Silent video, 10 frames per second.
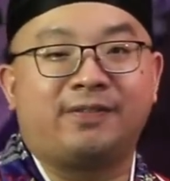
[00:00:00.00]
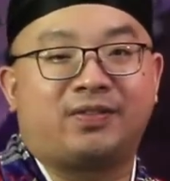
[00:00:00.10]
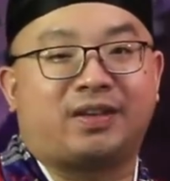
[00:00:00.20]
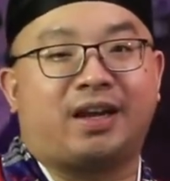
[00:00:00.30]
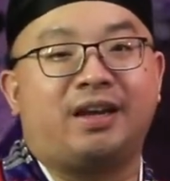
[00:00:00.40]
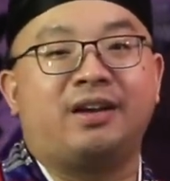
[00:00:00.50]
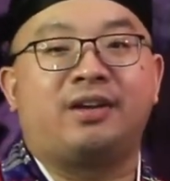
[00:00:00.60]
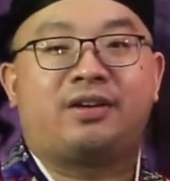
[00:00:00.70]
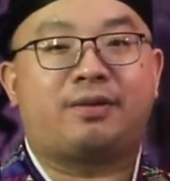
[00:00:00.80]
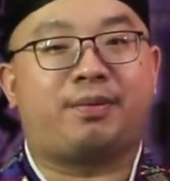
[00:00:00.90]
Okay?
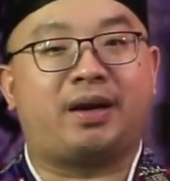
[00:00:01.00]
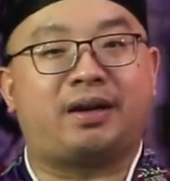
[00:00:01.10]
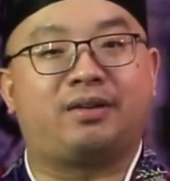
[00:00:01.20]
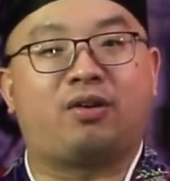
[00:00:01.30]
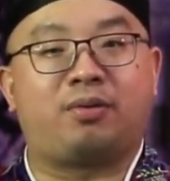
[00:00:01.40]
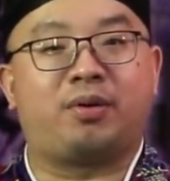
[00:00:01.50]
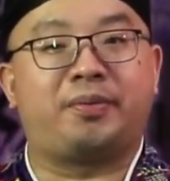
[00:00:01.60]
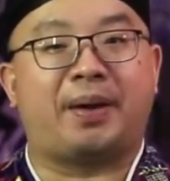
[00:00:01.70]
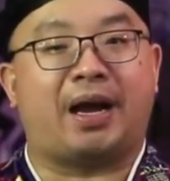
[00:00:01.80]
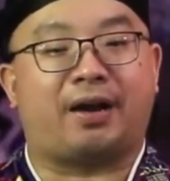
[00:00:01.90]
You bring a normal
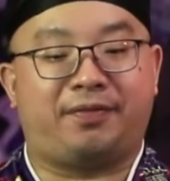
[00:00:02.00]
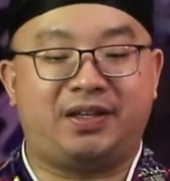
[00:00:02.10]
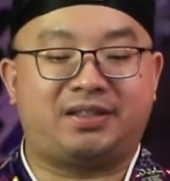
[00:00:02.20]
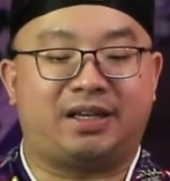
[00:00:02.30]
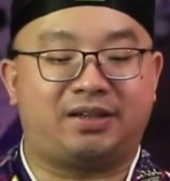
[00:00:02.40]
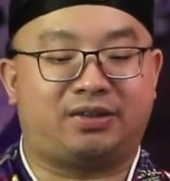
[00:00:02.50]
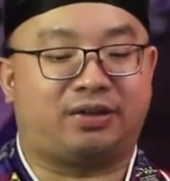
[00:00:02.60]
pack of incense